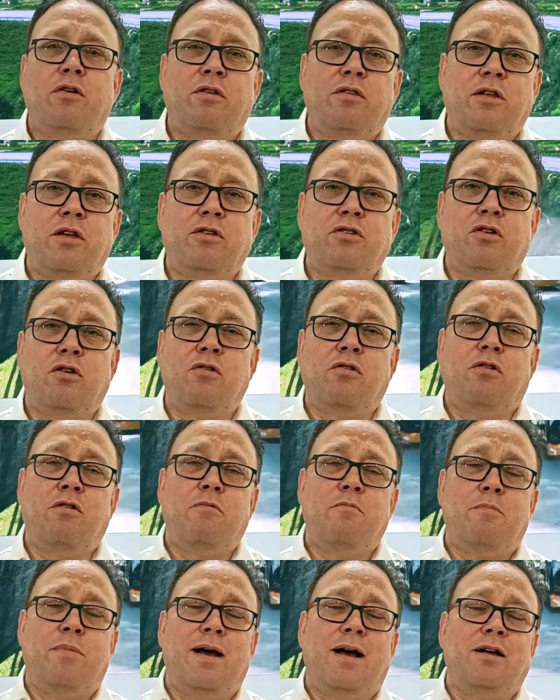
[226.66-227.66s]
that don't
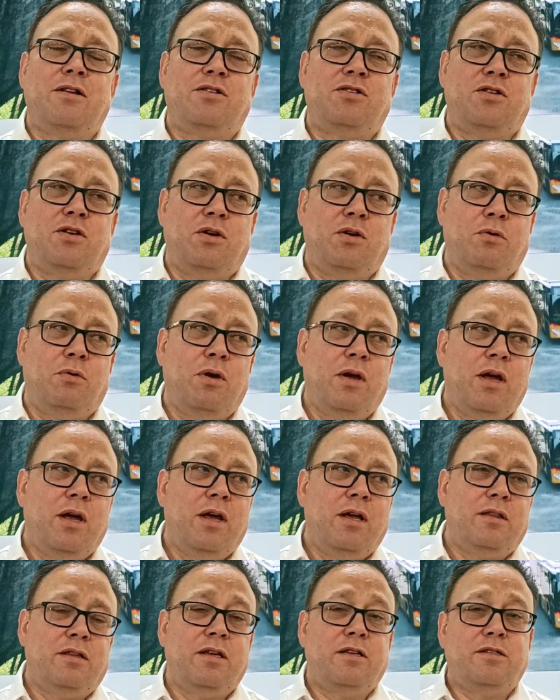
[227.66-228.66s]
come back to
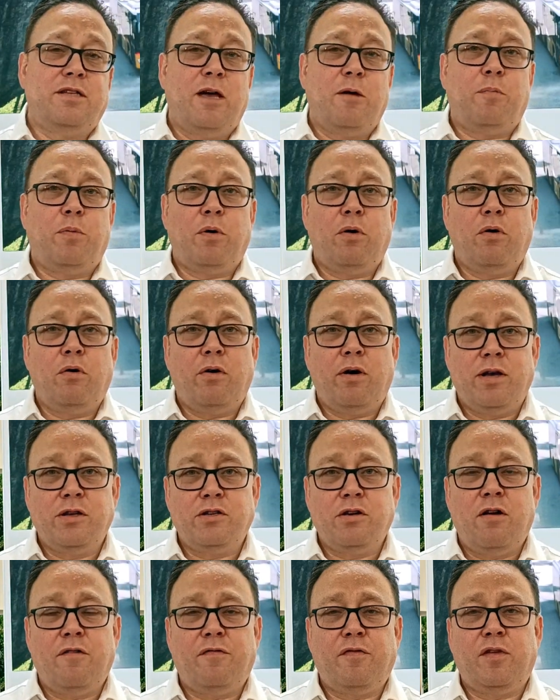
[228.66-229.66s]
the depot
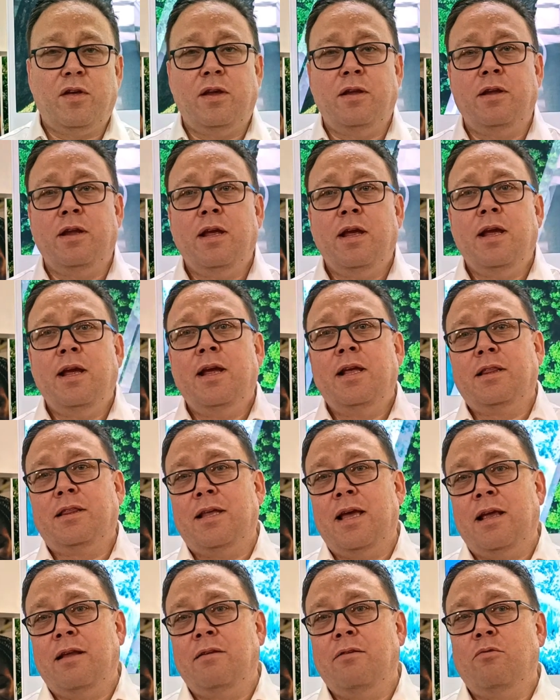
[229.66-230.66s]
as often,
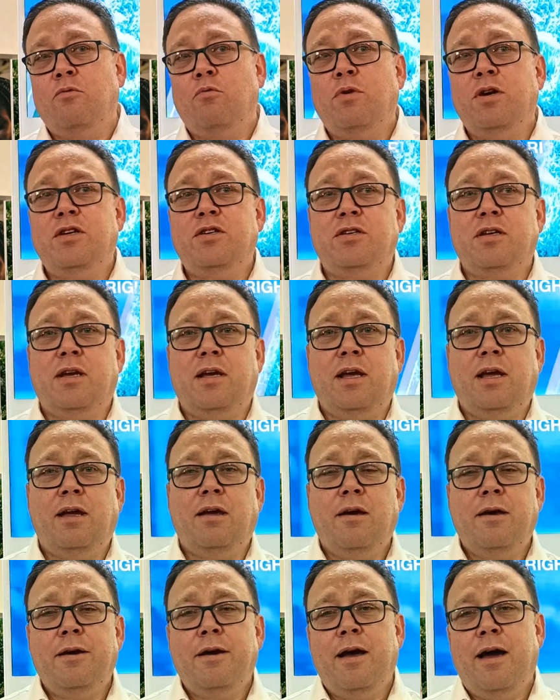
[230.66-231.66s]
then we
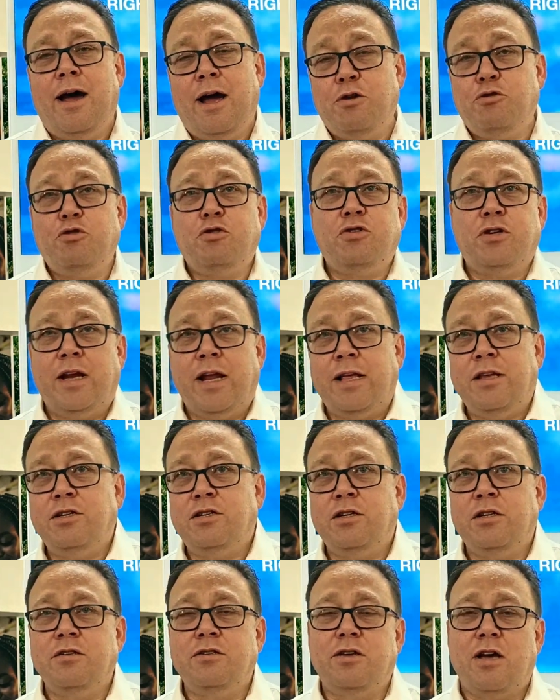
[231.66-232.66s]
see hydrogen
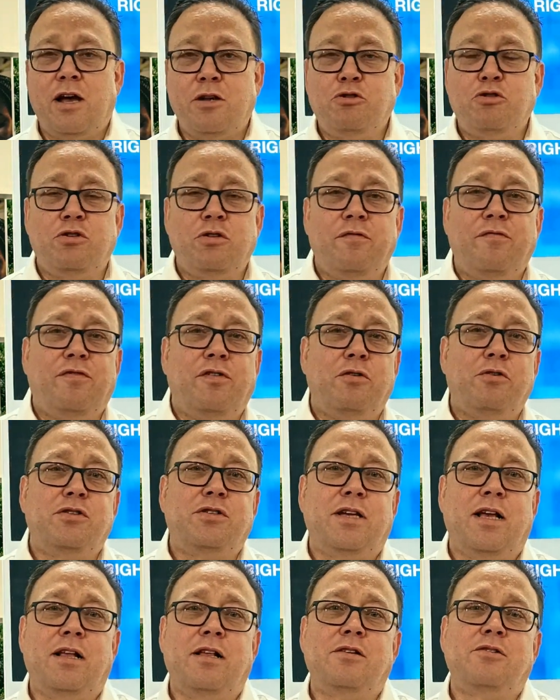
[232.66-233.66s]
engines, hydrogen fuel
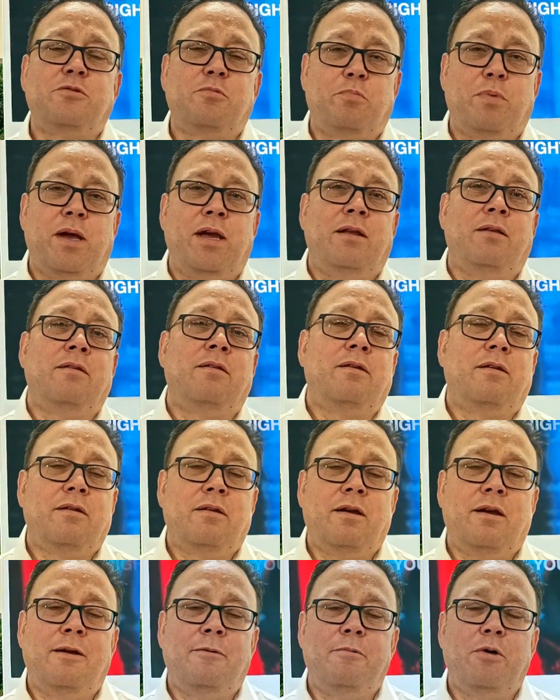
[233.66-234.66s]
cells being
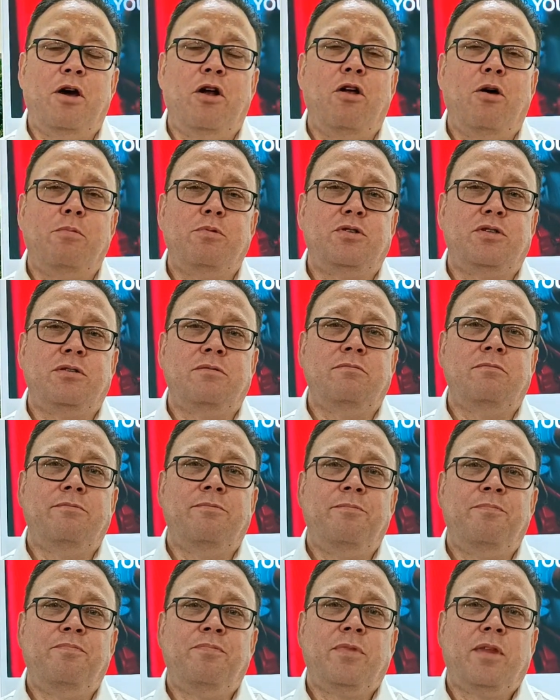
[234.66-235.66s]
an option
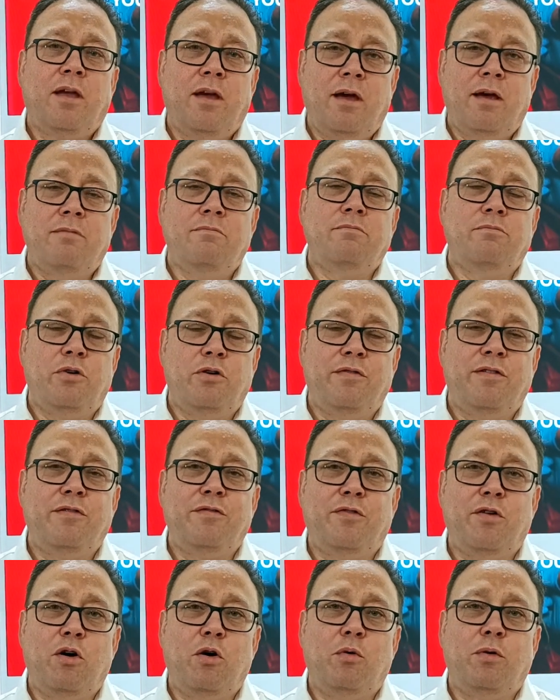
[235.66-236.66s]
moving
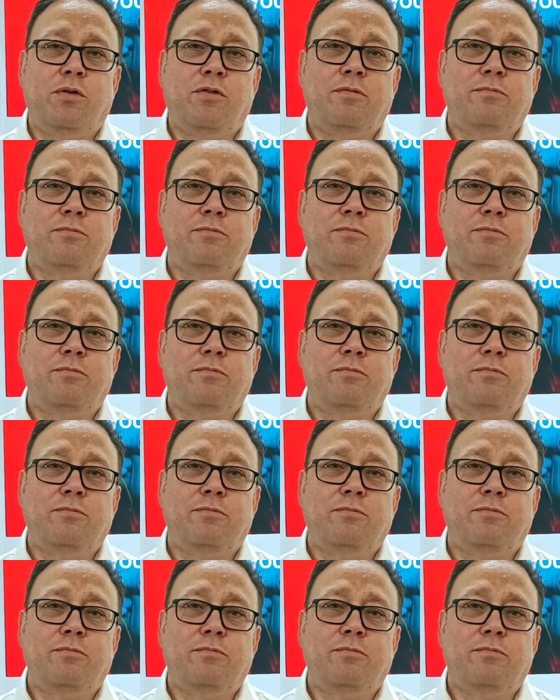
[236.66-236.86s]
forward.